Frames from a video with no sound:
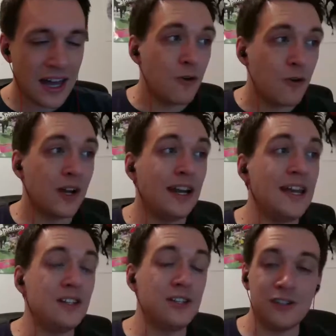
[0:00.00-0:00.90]
it
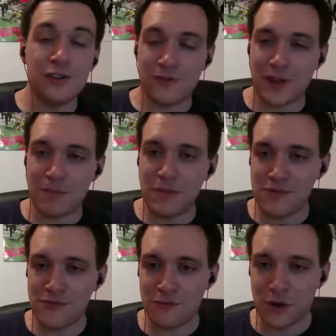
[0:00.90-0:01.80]
comes out late
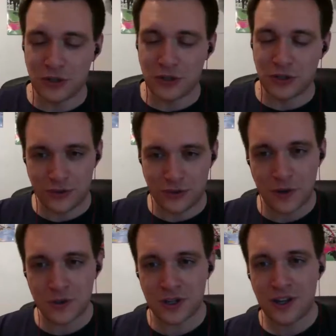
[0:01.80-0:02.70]
November for
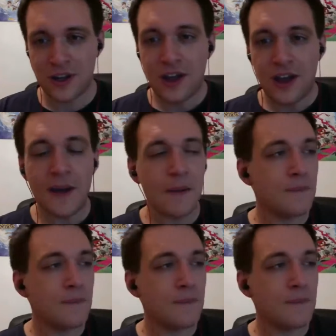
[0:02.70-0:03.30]
most of the world.